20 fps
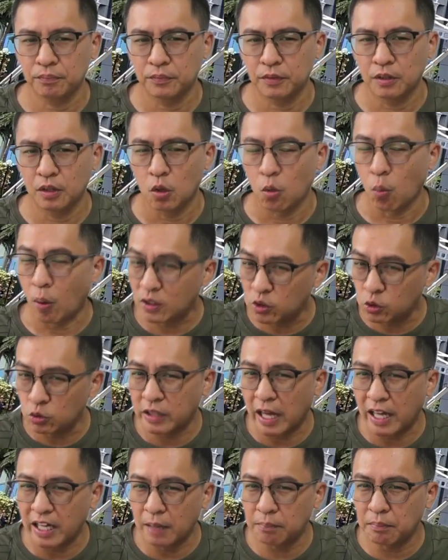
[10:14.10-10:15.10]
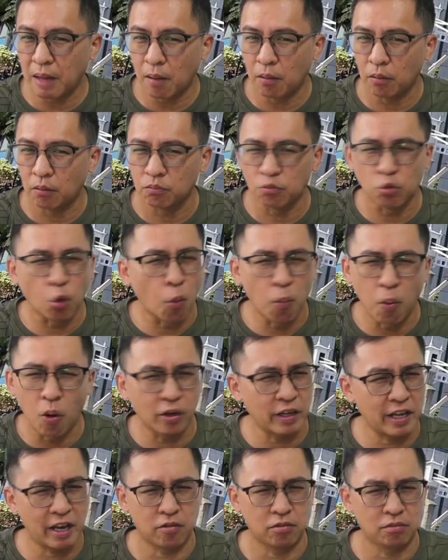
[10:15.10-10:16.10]
Once you tear them down, no more
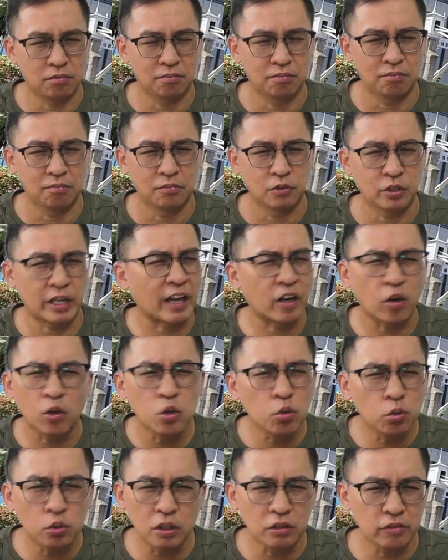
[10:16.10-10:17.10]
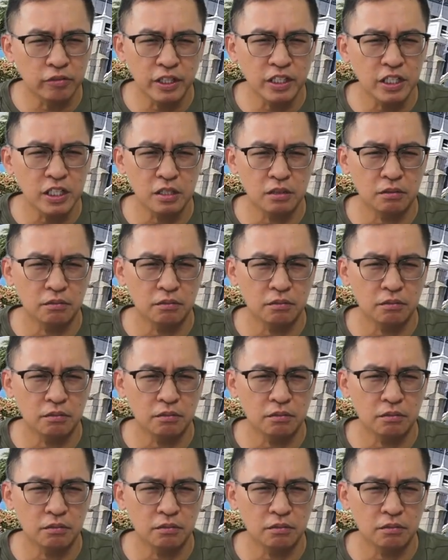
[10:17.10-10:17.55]
liao. Cannot U-turn ready.